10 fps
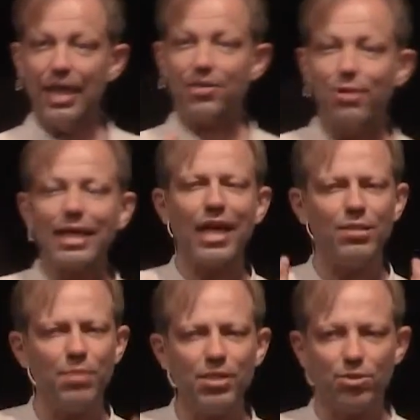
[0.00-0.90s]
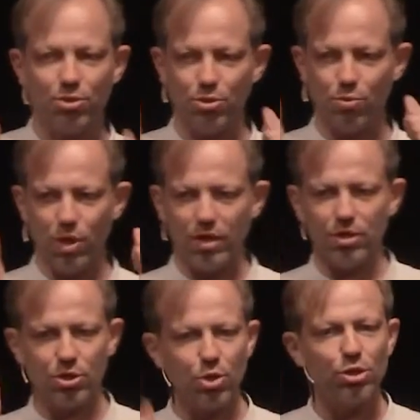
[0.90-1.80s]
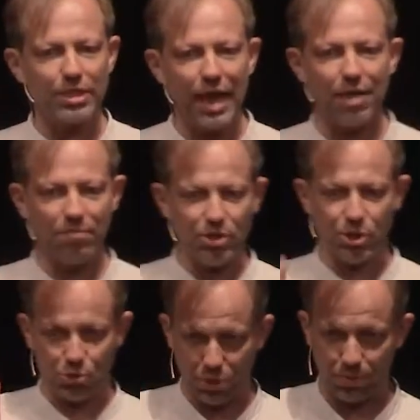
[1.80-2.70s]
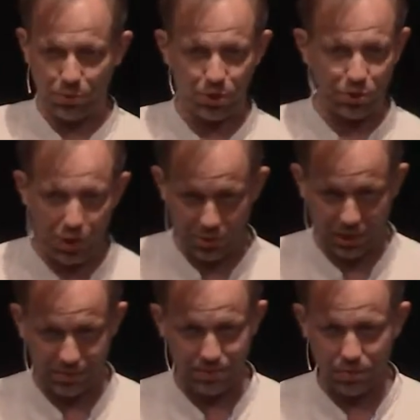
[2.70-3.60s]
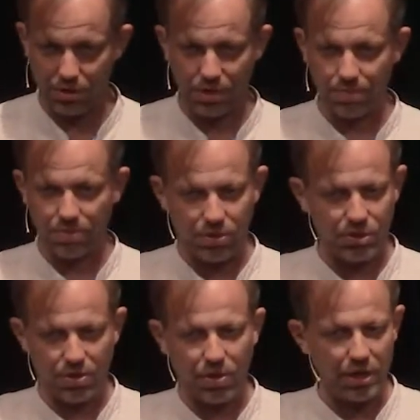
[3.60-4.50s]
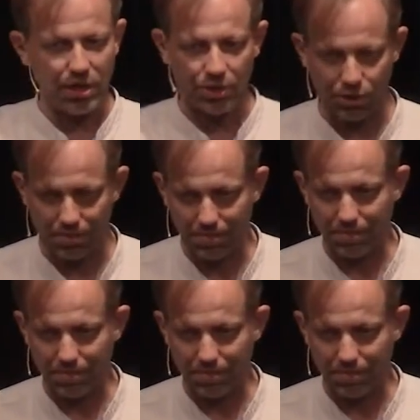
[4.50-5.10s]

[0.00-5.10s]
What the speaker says: Crick had been to one short-time mission trip to Estonia with some Christian organization.